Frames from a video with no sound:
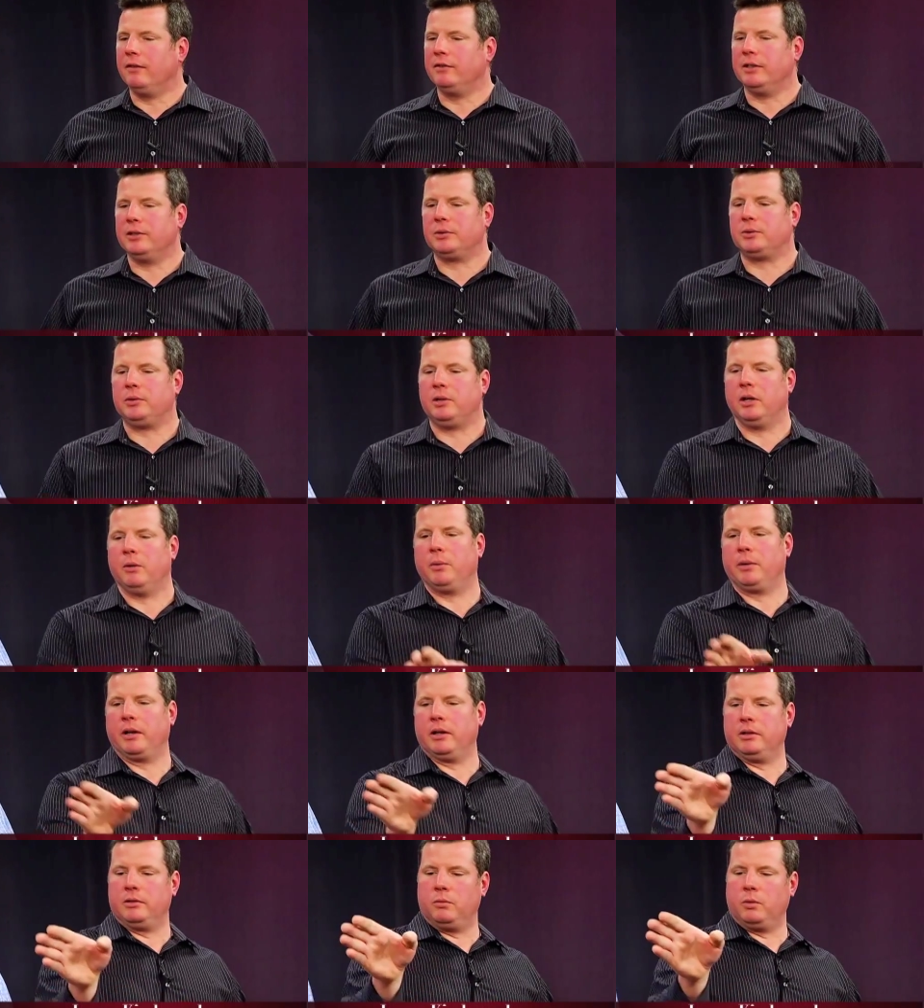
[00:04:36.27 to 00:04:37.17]
Is you know we're
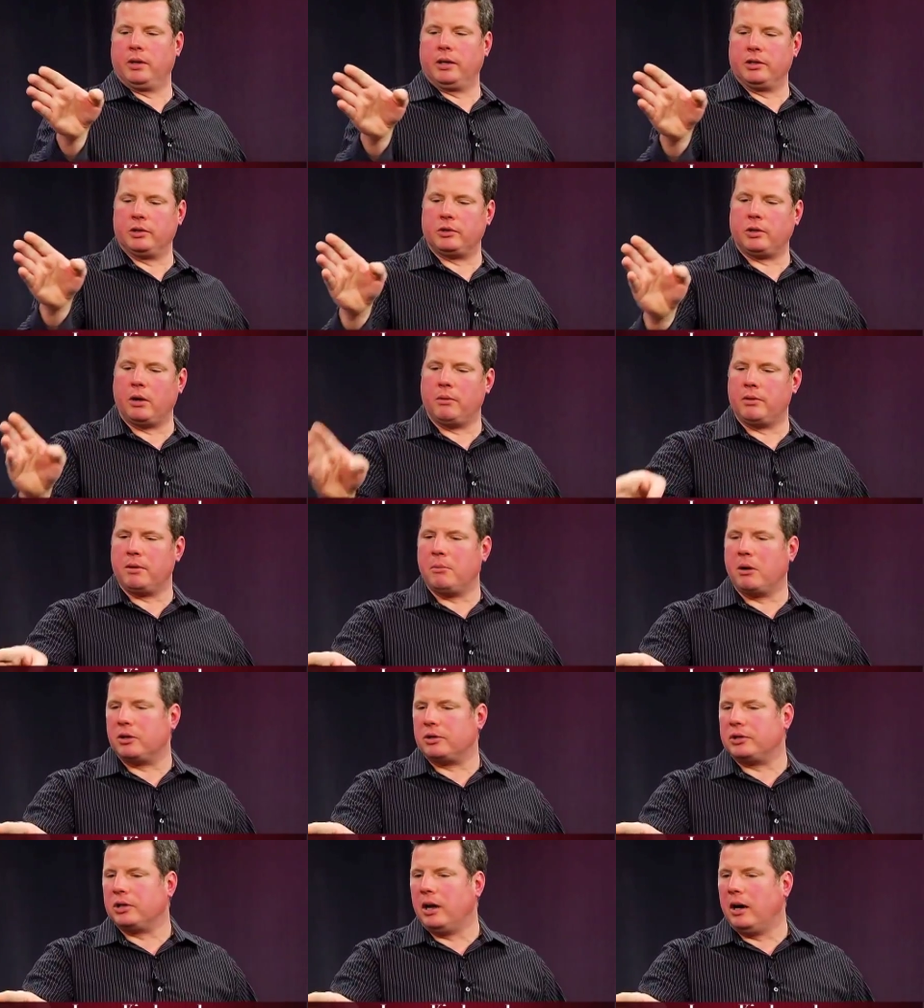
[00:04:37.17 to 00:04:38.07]
going to we're going to start with the
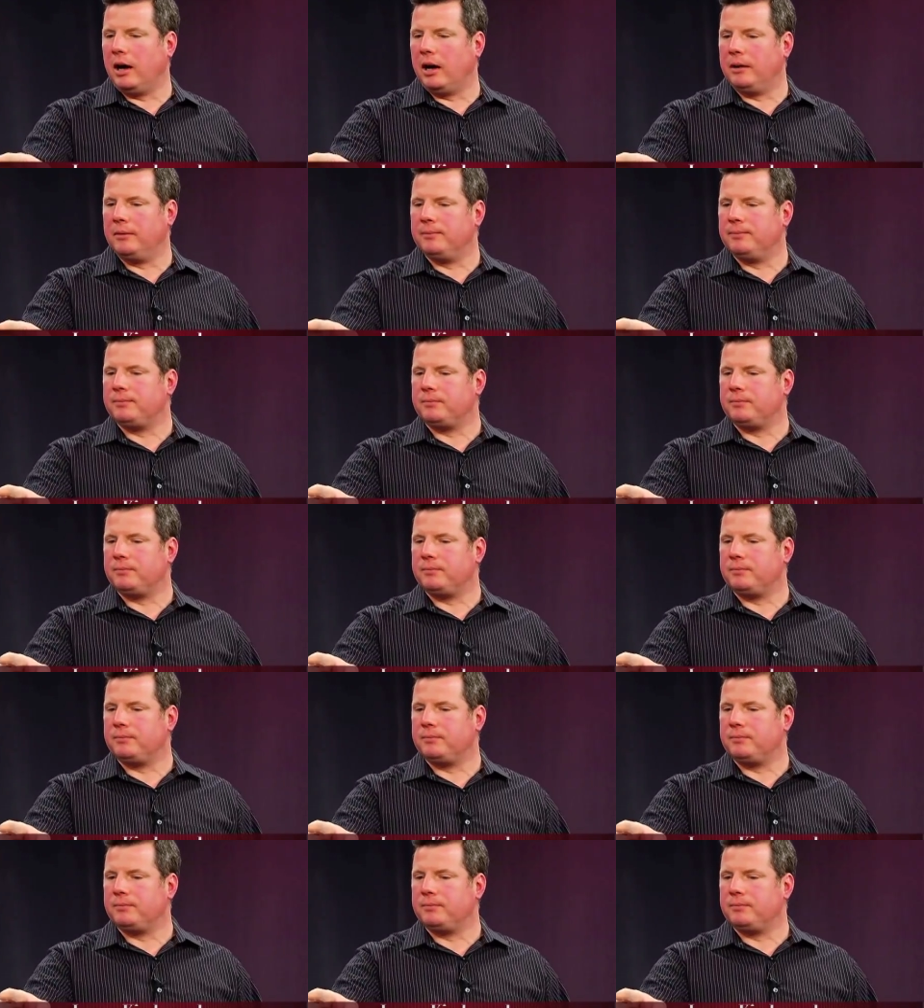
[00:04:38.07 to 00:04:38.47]
Marsanne.